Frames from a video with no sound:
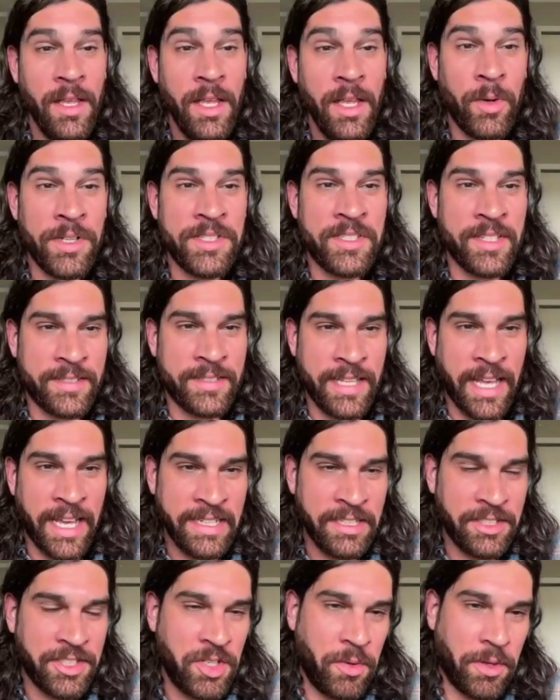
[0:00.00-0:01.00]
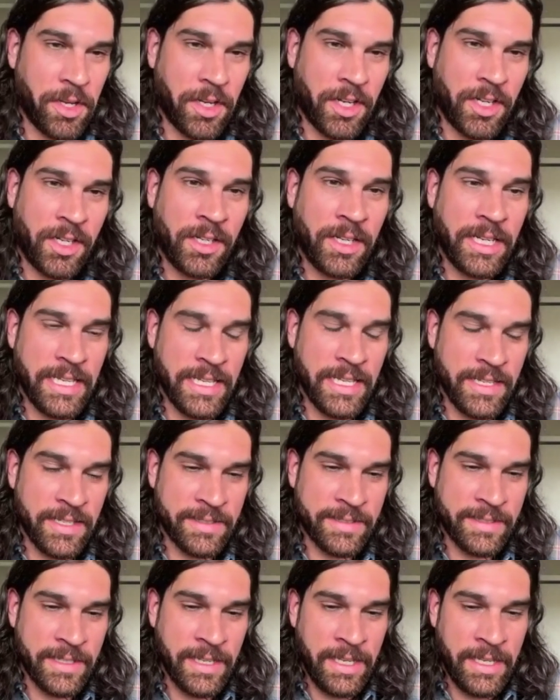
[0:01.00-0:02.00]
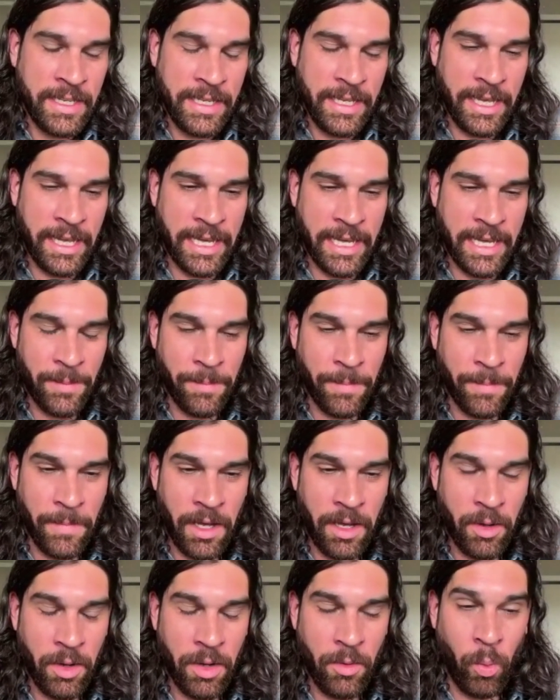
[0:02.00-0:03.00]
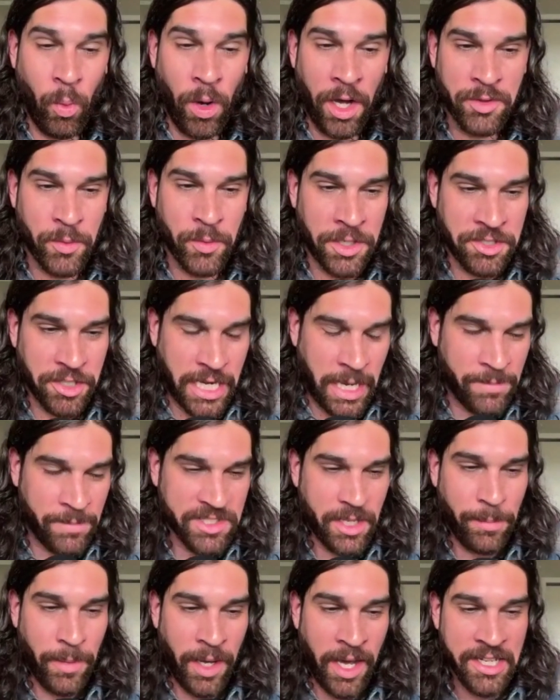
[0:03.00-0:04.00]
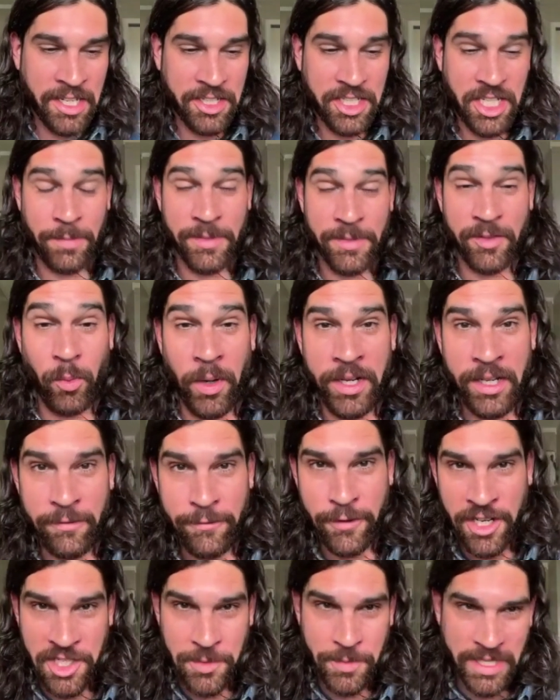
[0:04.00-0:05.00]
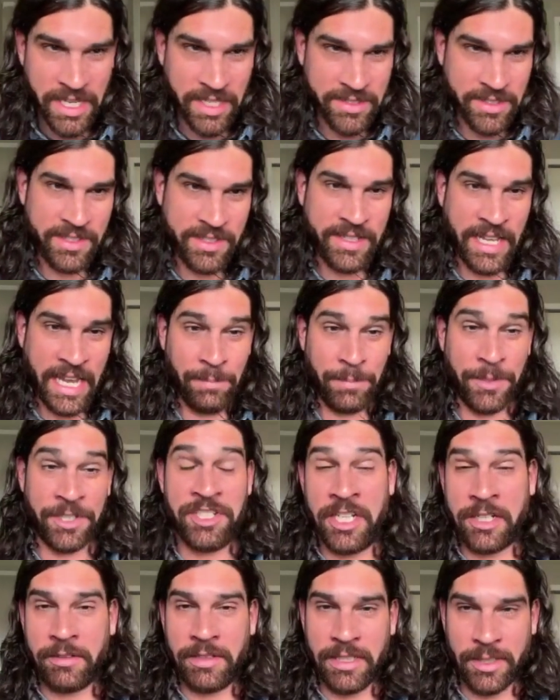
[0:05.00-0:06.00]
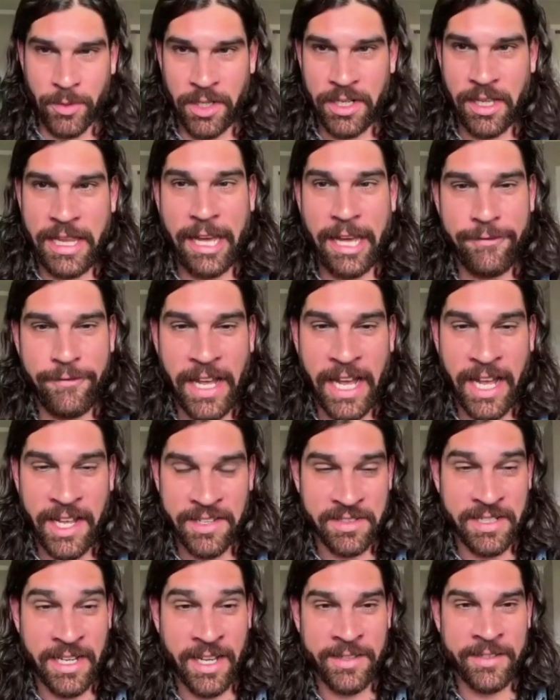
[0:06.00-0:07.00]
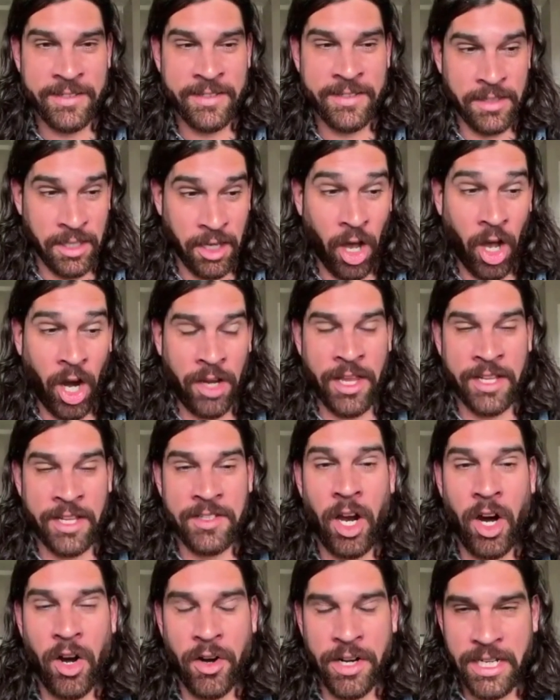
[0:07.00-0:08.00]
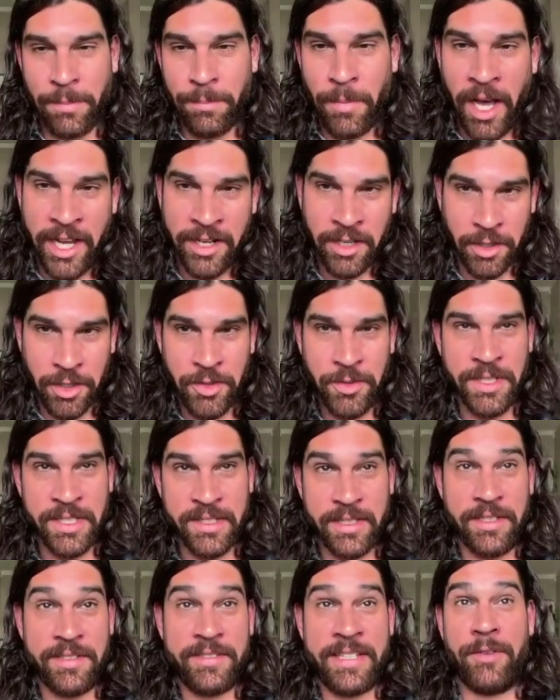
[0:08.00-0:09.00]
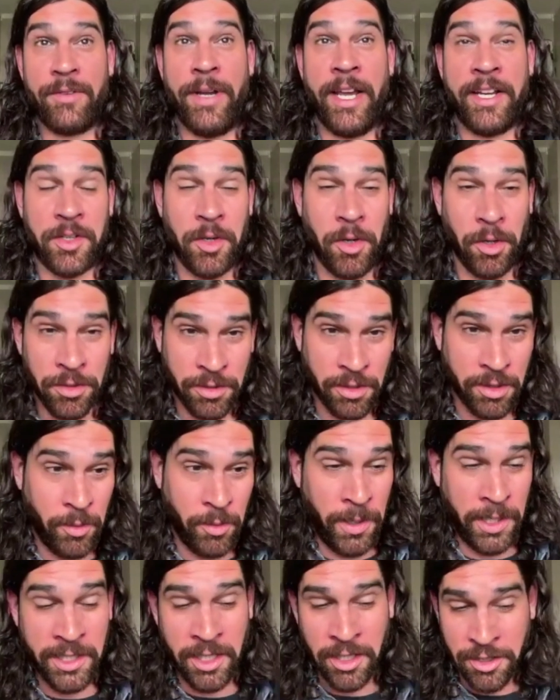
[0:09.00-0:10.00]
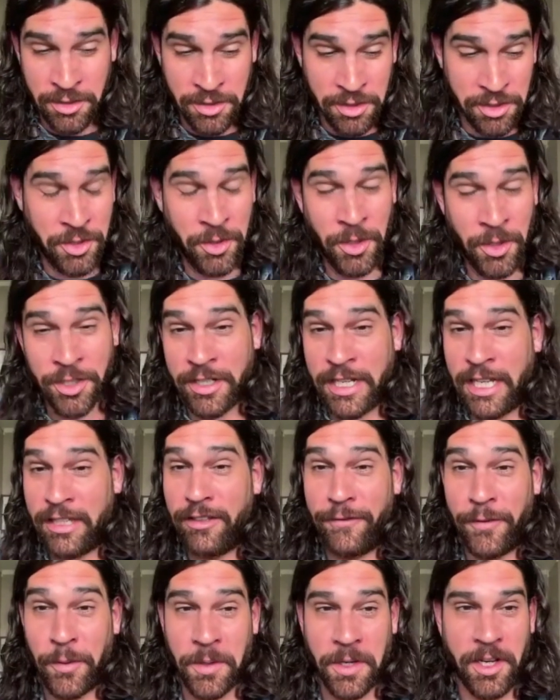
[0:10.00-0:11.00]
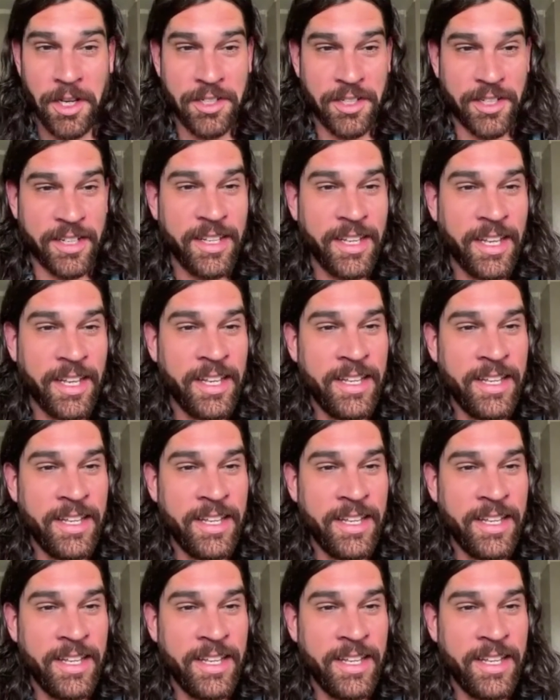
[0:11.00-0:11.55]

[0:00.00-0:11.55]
What's exciting too with her is one runner comes to mind in terms of winning freshman as a state, particularly running that fast, and that's Aria Minor, who is the state record holder of the 100, the 200, and the 400.